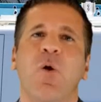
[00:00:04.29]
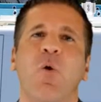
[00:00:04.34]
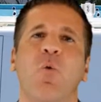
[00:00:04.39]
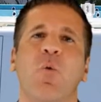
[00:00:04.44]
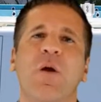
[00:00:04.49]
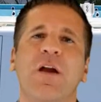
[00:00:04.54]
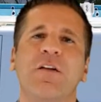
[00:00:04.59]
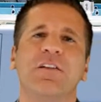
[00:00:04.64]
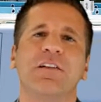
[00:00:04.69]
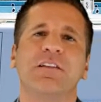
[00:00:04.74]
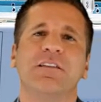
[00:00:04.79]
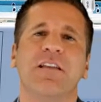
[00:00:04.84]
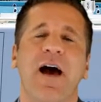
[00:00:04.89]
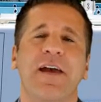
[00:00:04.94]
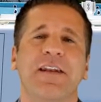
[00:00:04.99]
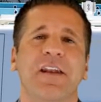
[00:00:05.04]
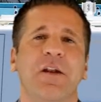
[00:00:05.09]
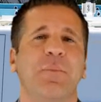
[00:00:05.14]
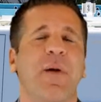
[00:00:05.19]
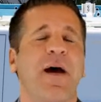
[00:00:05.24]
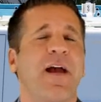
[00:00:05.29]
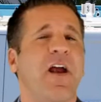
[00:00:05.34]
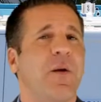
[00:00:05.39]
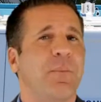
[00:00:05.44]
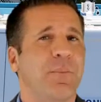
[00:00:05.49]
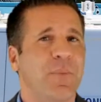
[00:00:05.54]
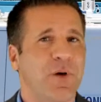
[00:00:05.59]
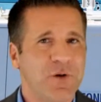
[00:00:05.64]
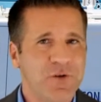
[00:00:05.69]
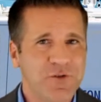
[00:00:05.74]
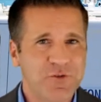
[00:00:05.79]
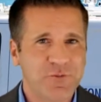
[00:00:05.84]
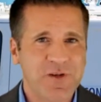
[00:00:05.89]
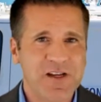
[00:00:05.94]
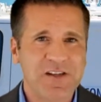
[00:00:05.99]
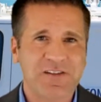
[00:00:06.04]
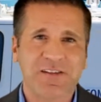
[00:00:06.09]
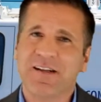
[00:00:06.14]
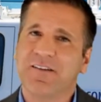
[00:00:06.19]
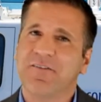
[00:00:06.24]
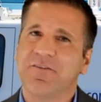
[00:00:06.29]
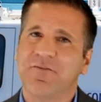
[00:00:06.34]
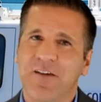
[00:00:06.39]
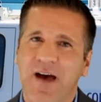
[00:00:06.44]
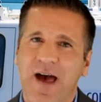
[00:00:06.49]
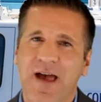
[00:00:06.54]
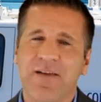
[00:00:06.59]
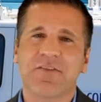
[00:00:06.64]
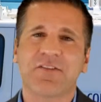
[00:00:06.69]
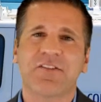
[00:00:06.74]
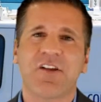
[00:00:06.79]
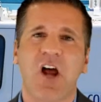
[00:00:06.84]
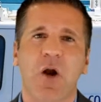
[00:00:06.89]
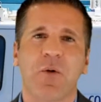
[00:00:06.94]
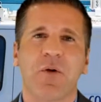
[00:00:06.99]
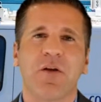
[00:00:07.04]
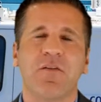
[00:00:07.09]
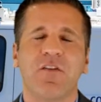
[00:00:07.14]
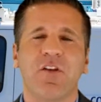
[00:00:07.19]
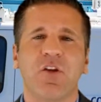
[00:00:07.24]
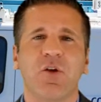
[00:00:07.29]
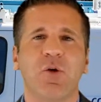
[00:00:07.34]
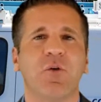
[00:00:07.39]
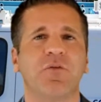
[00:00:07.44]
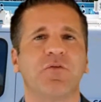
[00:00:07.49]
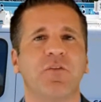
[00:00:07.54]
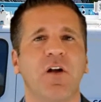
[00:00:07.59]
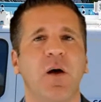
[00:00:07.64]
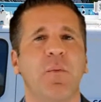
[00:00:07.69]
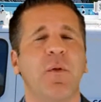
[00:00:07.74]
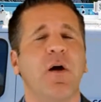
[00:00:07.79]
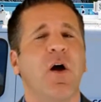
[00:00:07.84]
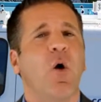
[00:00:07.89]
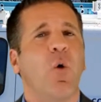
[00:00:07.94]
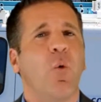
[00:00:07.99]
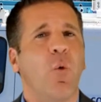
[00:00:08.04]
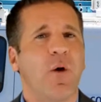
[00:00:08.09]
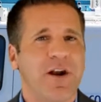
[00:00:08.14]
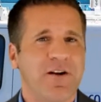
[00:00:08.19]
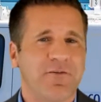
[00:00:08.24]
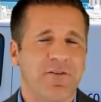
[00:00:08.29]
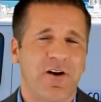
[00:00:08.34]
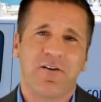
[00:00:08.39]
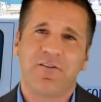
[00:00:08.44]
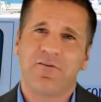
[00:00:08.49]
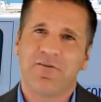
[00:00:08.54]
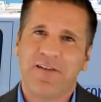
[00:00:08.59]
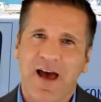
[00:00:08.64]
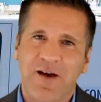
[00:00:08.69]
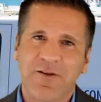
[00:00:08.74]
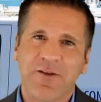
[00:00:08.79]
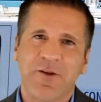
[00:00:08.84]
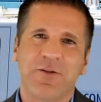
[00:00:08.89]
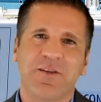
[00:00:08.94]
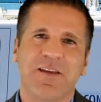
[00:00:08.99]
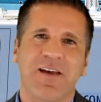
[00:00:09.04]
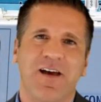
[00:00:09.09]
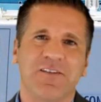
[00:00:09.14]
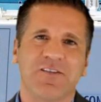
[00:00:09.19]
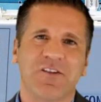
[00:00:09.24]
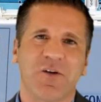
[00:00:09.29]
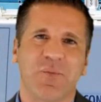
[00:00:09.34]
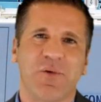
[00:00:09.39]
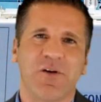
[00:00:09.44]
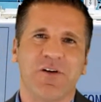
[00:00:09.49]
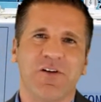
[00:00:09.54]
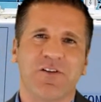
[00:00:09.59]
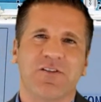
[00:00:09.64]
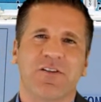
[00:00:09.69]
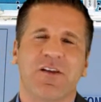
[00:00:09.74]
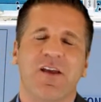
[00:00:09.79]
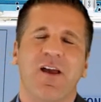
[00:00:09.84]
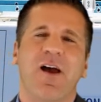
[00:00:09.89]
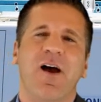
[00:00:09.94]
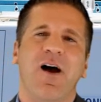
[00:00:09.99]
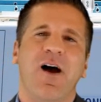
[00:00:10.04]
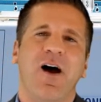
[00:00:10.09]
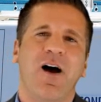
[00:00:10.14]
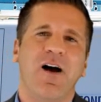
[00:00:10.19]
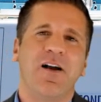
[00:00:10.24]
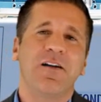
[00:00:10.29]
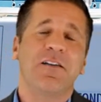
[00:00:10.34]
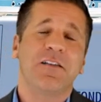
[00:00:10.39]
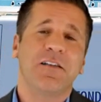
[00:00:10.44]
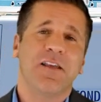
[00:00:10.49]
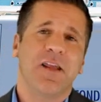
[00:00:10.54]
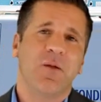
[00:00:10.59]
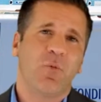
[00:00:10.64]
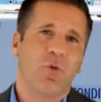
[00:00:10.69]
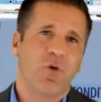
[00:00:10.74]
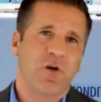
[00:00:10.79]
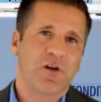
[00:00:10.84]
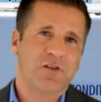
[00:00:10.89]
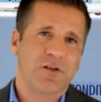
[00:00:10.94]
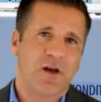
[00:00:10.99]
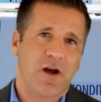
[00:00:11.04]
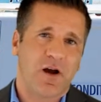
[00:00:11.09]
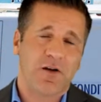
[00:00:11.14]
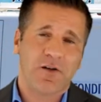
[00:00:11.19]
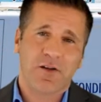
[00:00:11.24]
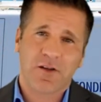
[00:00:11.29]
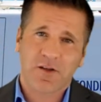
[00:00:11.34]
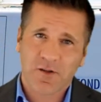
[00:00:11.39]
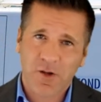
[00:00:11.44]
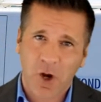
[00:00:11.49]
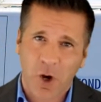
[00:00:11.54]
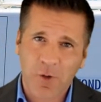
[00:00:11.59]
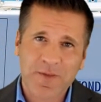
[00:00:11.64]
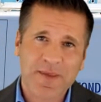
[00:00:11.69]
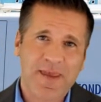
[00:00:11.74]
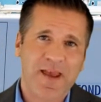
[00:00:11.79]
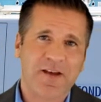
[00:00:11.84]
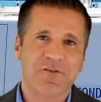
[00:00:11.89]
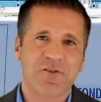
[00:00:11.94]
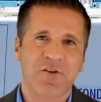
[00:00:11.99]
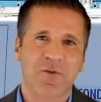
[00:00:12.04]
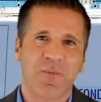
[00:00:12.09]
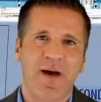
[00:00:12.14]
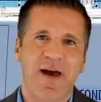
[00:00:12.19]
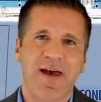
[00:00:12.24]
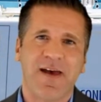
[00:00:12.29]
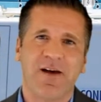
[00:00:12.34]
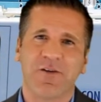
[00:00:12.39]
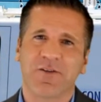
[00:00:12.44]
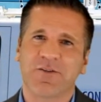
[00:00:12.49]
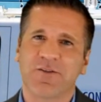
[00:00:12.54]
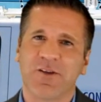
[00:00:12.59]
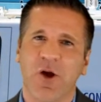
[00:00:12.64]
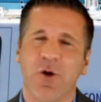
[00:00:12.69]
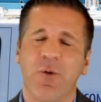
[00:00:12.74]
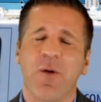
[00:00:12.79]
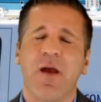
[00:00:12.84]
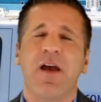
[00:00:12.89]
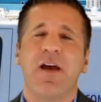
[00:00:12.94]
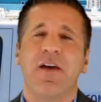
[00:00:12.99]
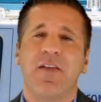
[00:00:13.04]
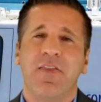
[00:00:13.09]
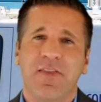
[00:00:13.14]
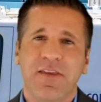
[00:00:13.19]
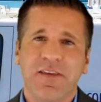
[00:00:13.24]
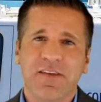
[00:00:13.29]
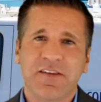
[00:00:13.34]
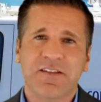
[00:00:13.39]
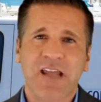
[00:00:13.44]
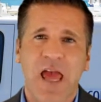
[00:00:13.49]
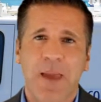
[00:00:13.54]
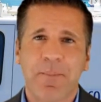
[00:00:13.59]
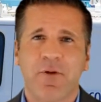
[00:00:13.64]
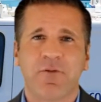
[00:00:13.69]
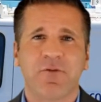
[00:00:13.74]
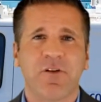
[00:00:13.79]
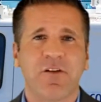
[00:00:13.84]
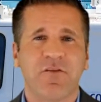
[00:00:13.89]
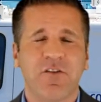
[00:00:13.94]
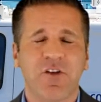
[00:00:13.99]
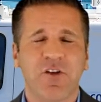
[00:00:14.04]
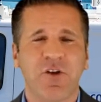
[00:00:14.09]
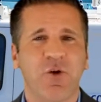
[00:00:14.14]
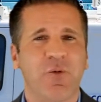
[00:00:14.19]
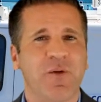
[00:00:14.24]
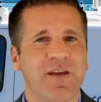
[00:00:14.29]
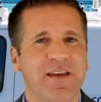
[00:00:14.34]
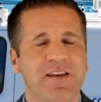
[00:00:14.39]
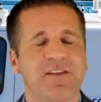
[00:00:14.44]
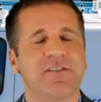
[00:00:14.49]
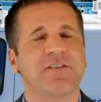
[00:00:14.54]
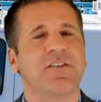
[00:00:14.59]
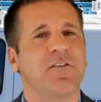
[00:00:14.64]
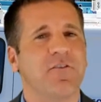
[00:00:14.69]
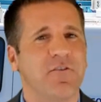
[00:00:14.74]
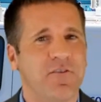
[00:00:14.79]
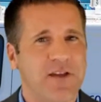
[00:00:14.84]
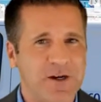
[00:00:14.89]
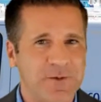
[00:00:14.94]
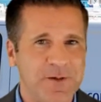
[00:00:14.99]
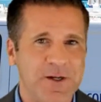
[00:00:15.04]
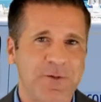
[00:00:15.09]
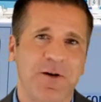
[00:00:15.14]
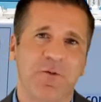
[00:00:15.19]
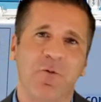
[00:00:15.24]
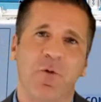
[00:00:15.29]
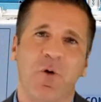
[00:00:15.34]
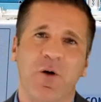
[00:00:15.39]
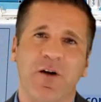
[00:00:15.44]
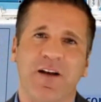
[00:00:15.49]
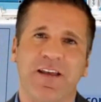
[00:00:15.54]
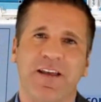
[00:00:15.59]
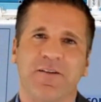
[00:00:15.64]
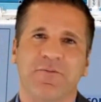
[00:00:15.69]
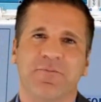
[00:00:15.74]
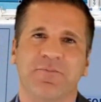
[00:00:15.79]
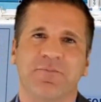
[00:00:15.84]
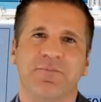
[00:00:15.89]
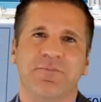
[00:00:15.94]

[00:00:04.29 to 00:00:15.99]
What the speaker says: We're delighted by our most recent 5-star review from one of our valued customers. Our team works hard to go the extra mile, so this type of review is very rewarding.